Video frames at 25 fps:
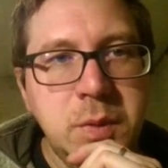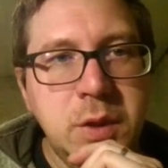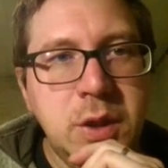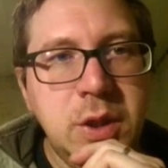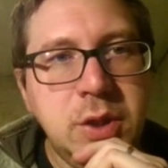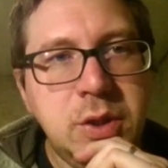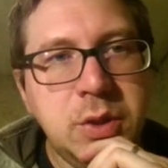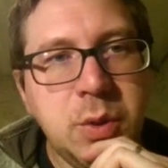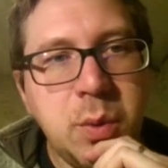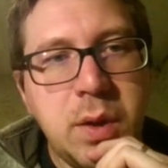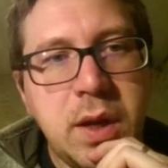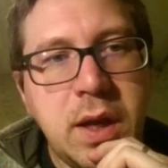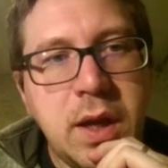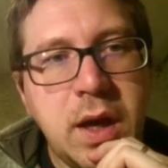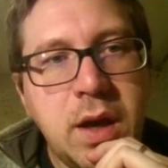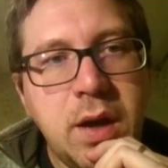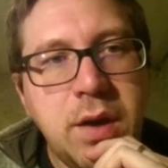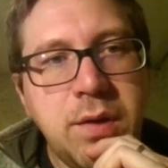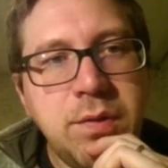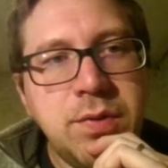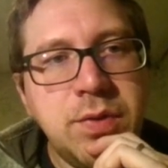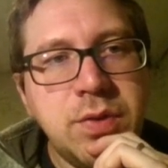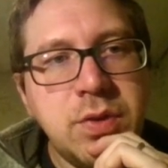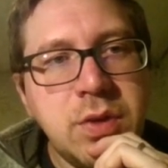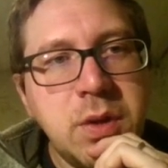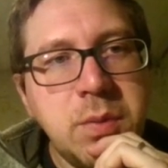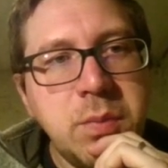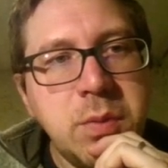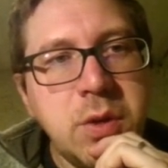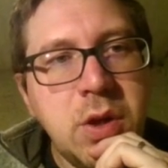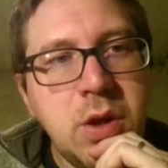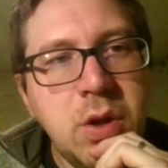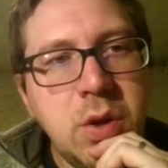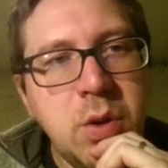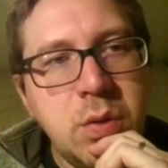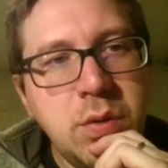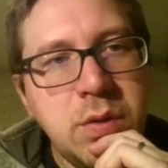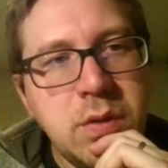So we have some
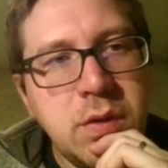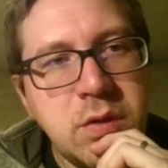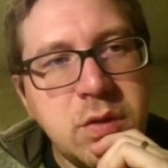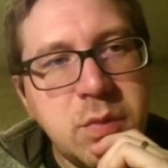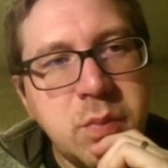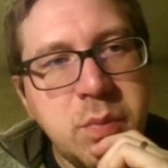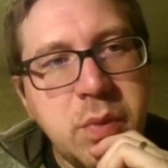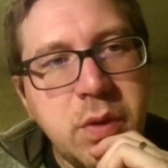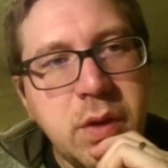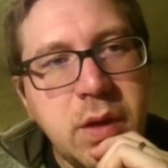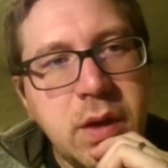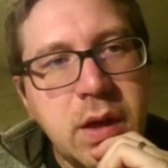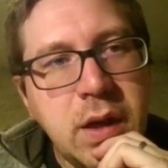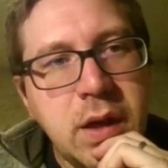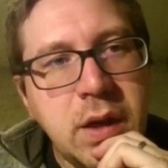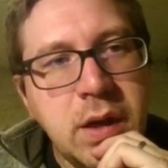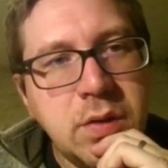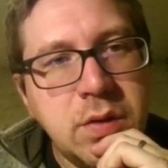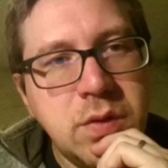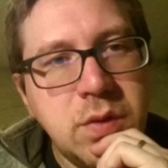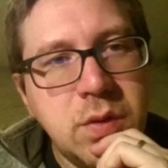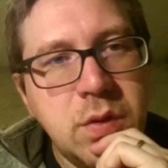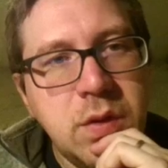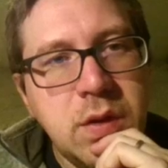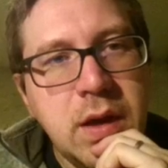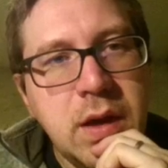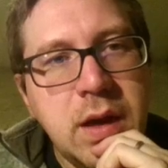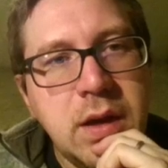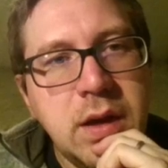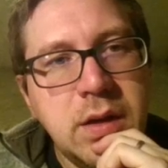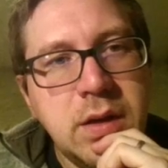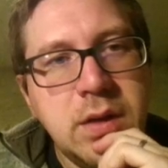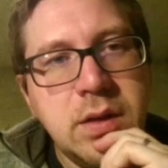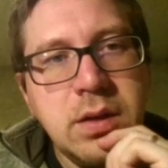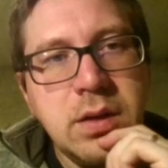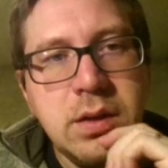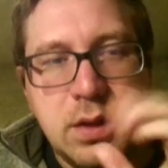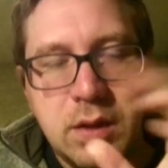code that's applying to that
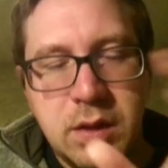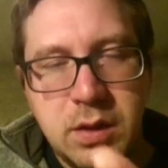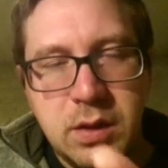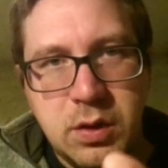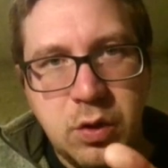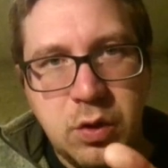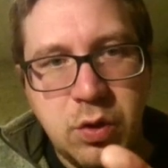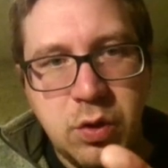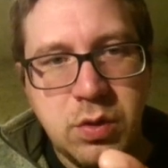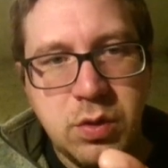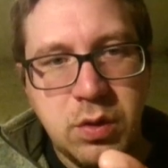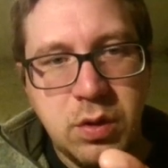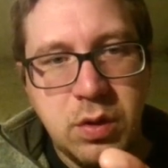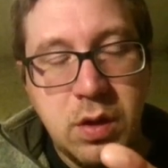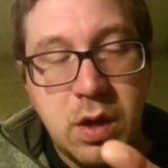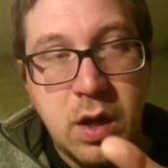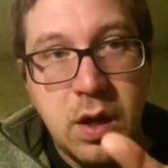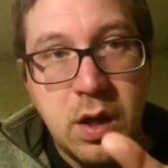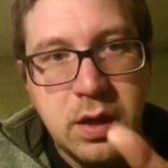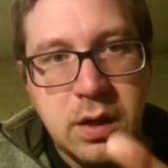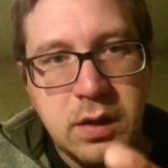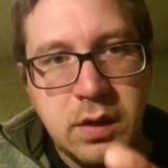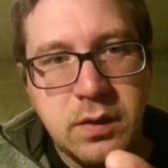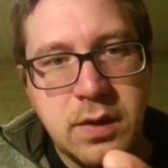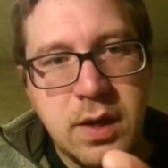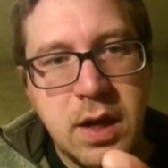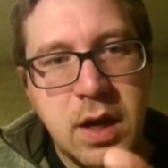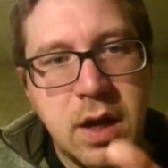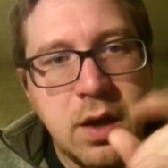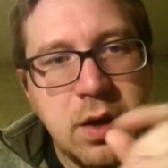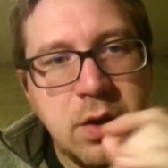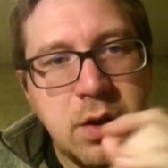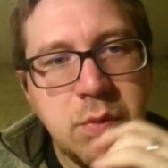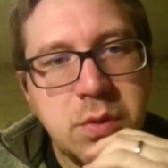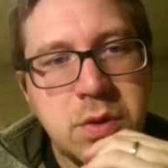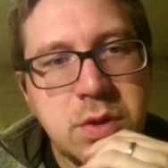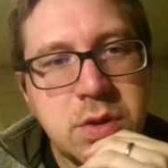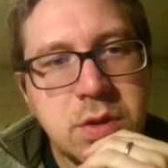
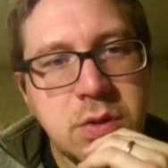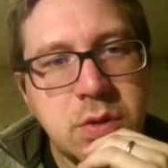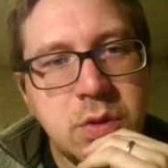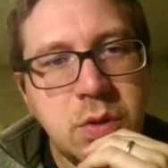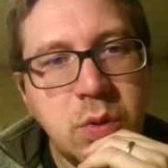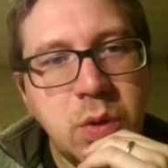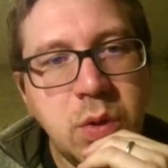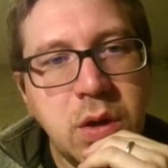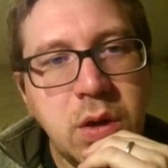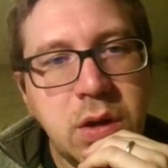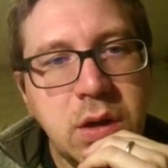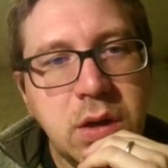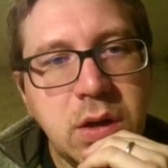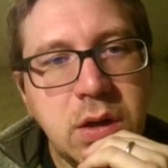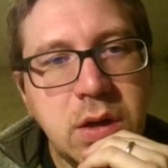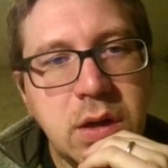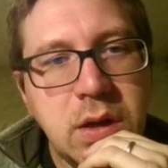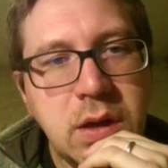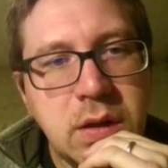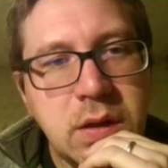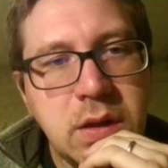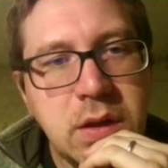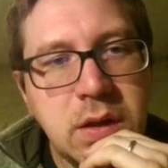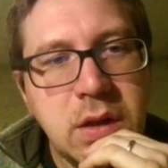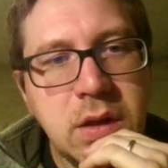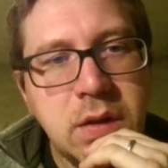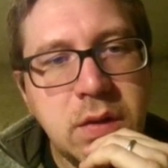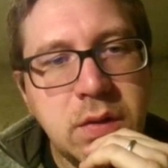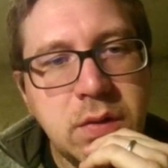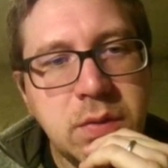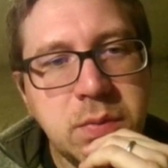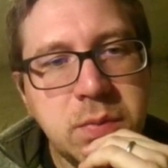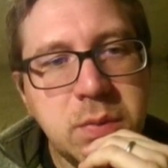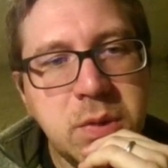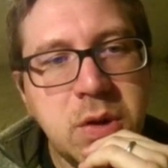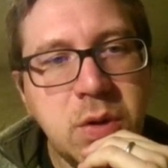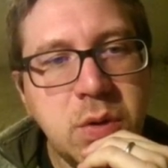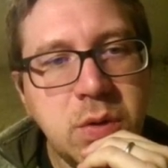container we just created, and then
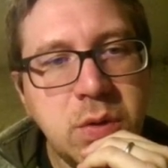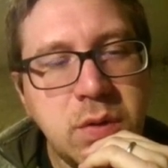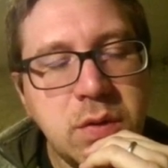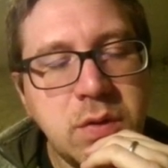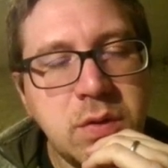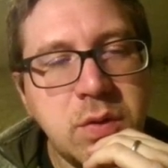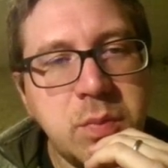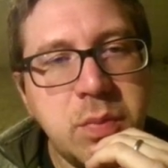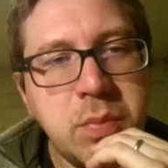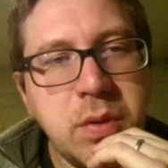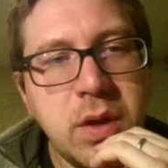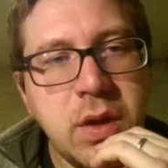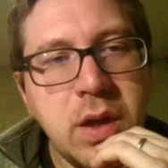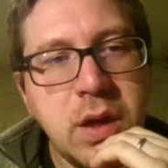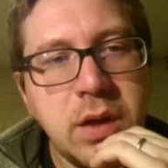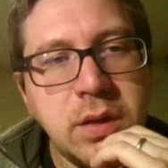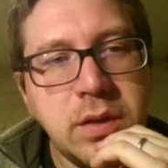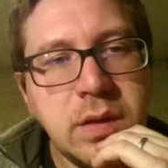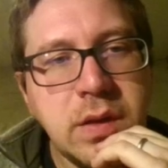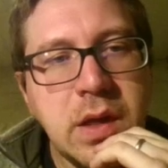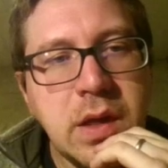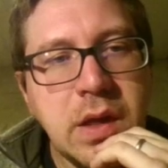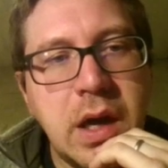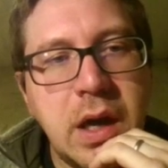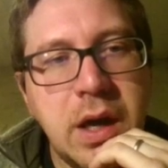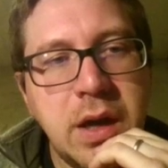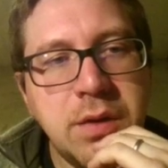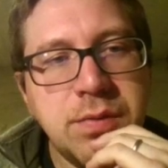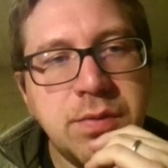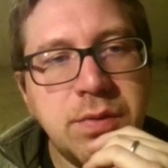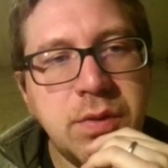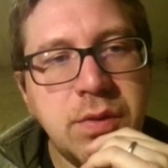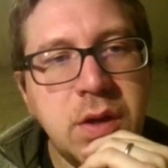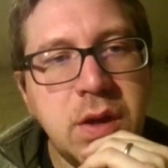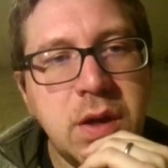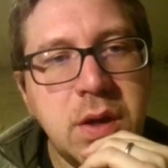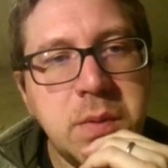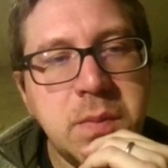some code that's applying to the
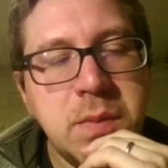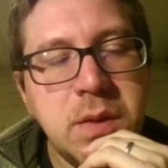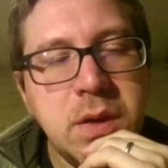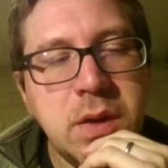iframe.